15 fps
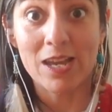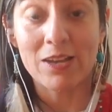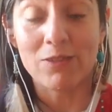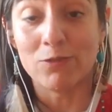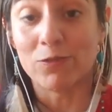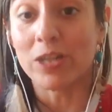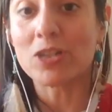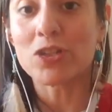
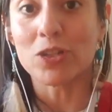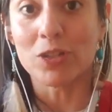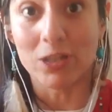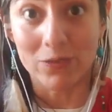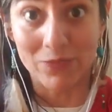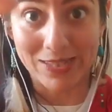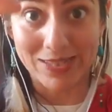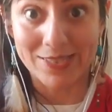version
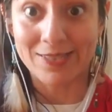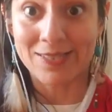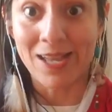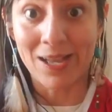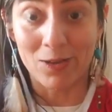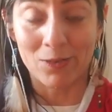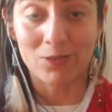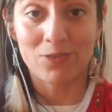of
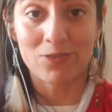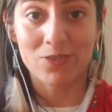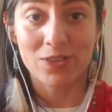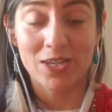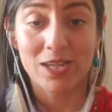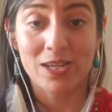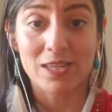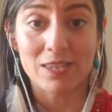itself,
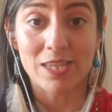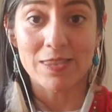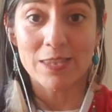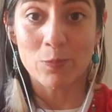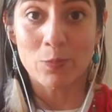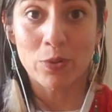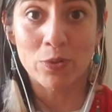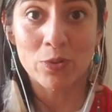then
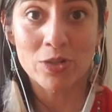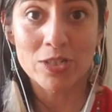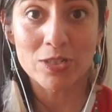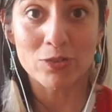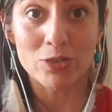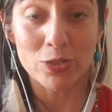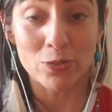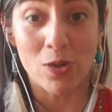the
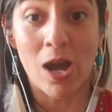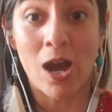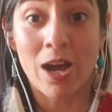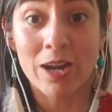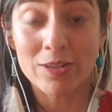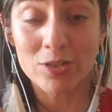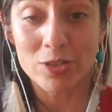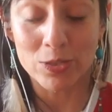portal to
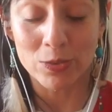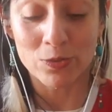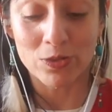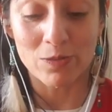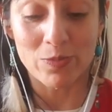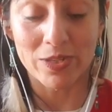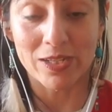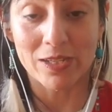our
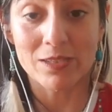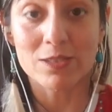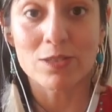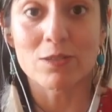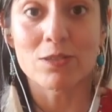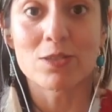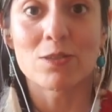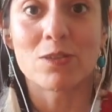story begins
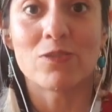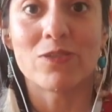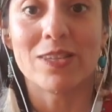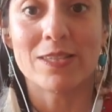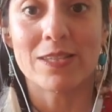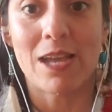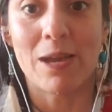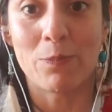to
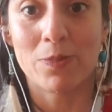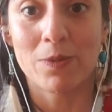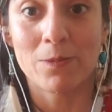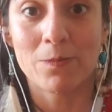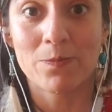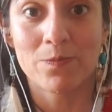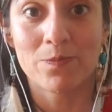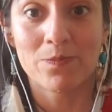surface up.
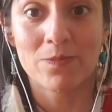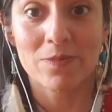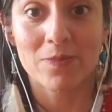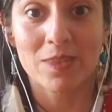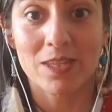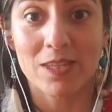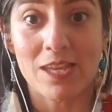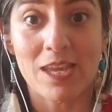
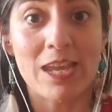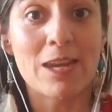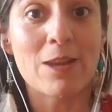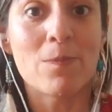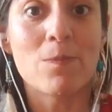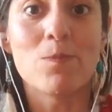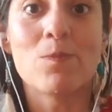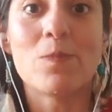And
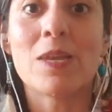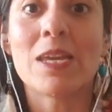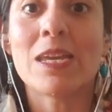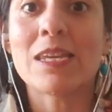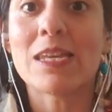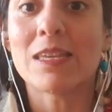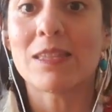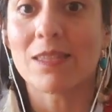
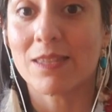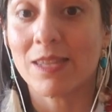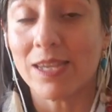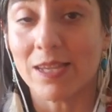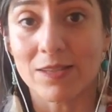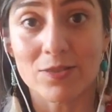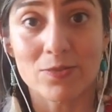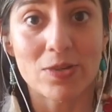many
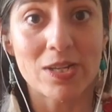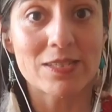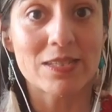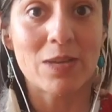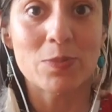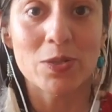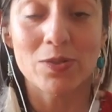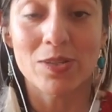things rise
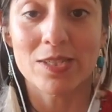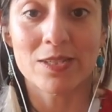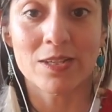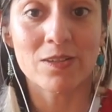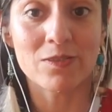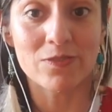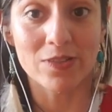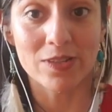up to the
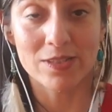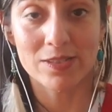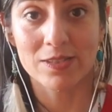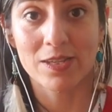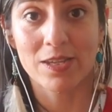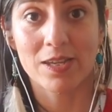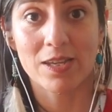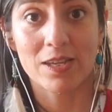surface,
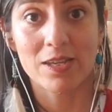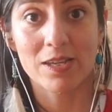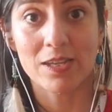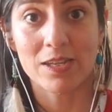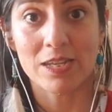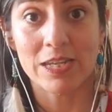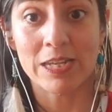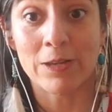
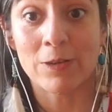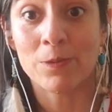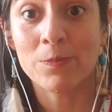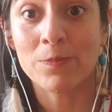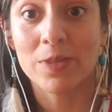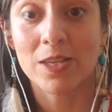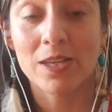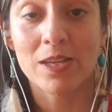you
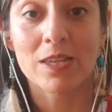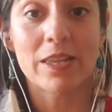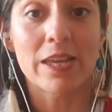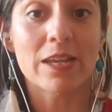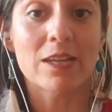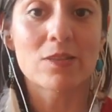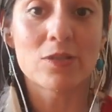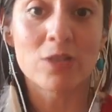know,
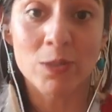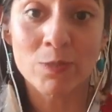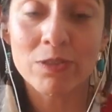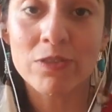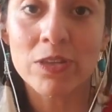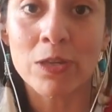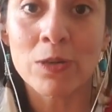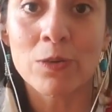like some of
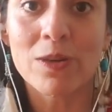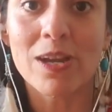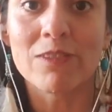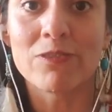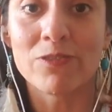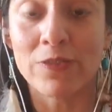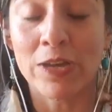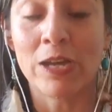you
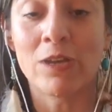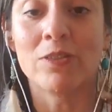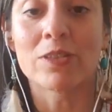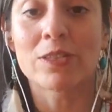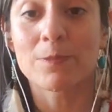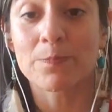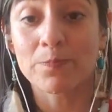have felt